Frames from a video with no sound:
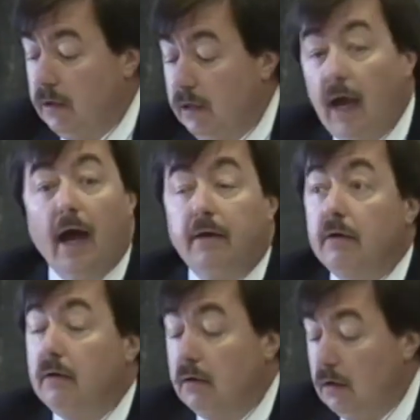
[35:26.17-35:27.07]
Yet,
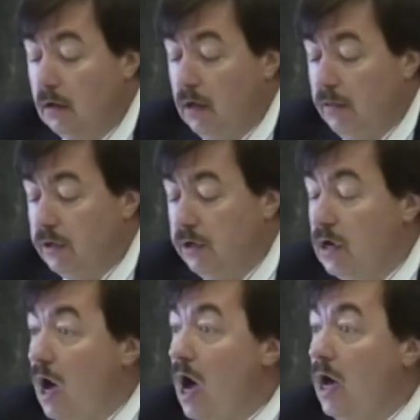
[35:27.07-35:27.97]
the
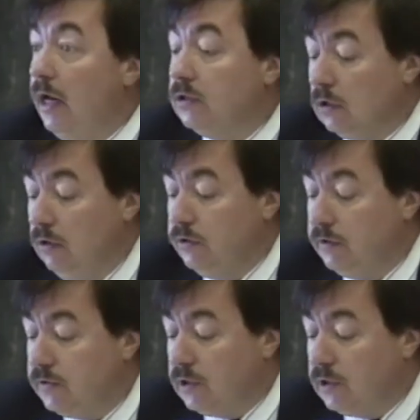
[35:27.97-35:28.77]
non-exclusive